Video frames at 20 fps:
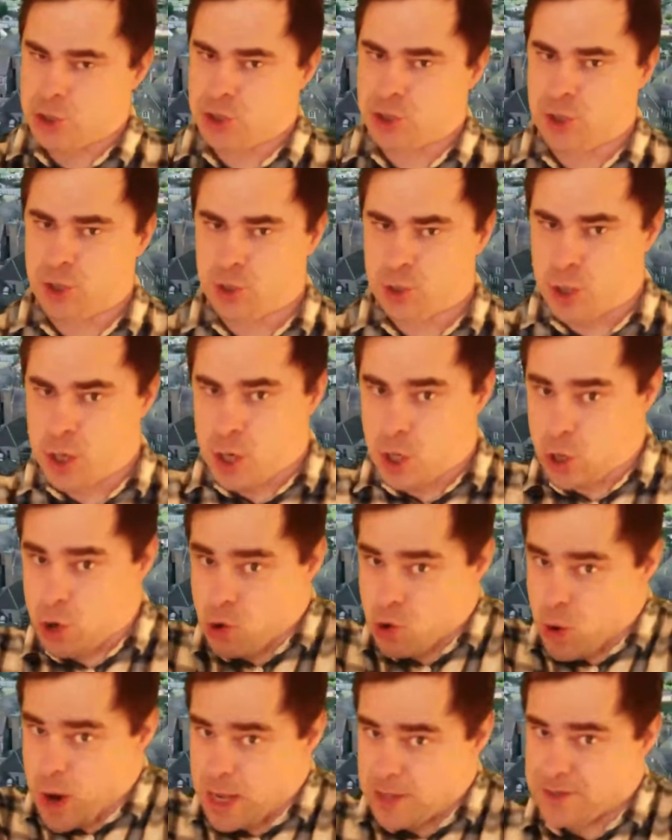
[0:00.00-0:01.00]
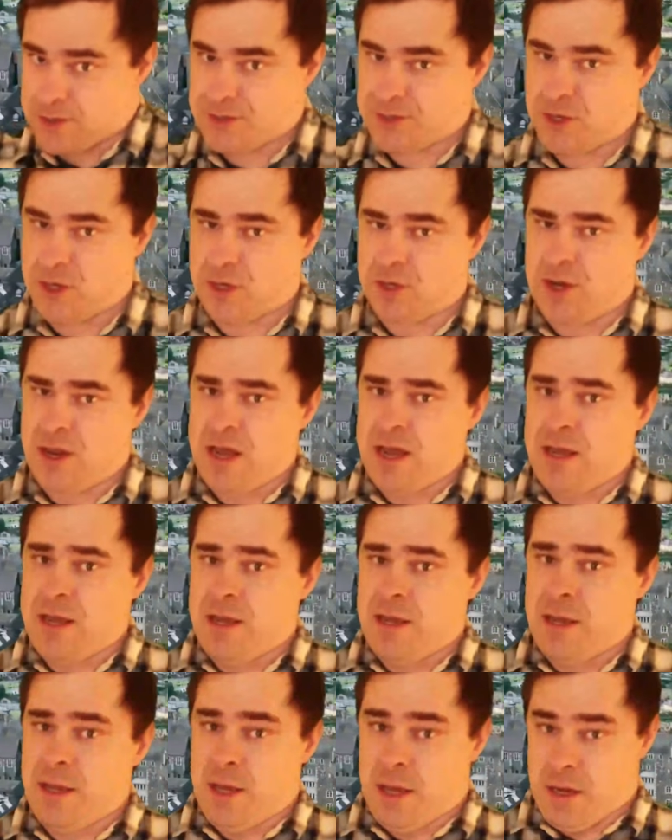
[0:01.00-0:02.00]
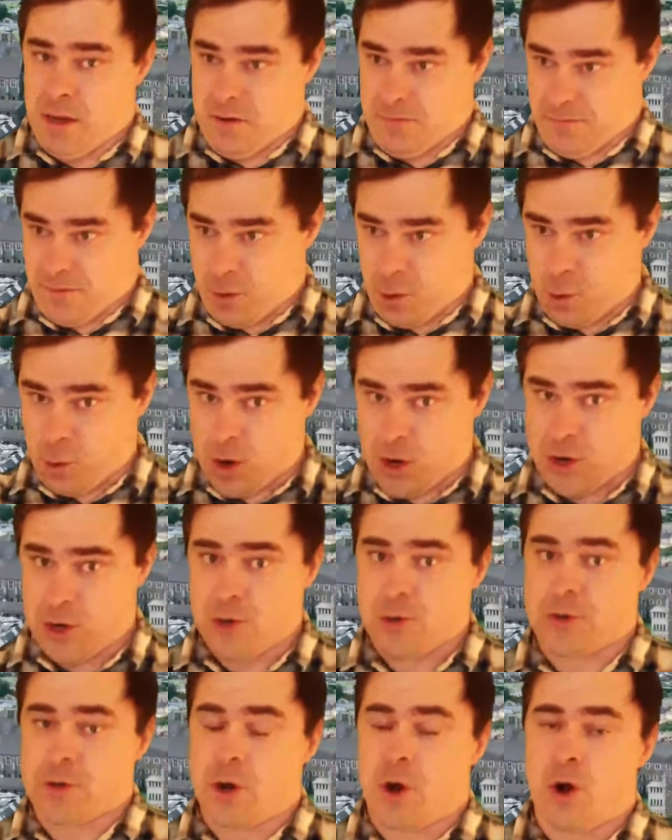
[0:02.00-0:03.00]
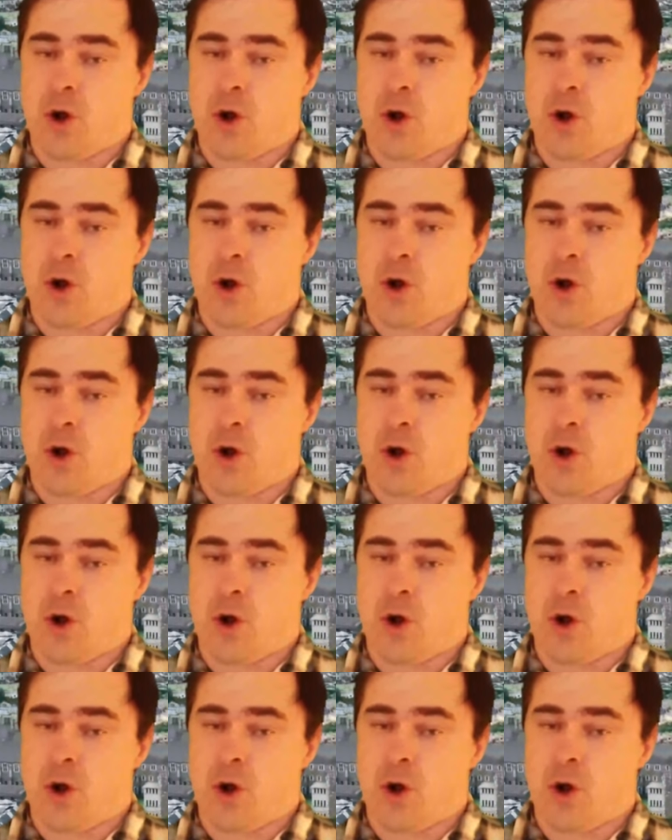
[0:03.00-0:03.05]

to your grandson if when you're at